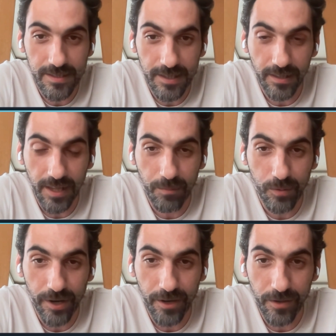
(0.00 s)
setup
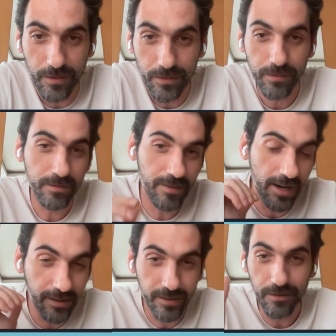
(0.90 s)
where you
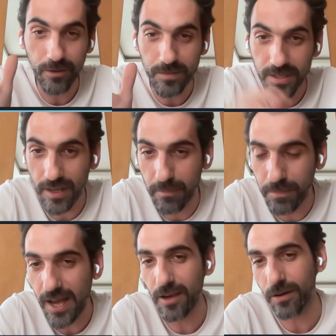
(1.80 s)
run a kubectl
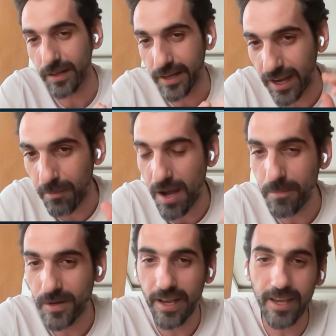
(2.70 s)
apply or a Helm
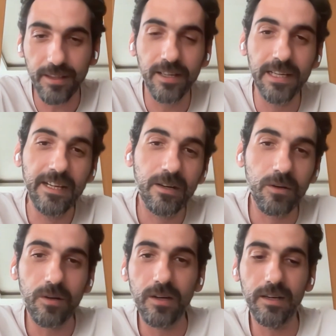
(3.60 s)
upgrade
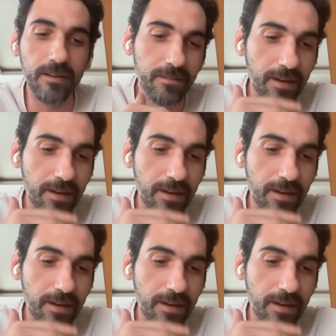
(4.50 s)
or,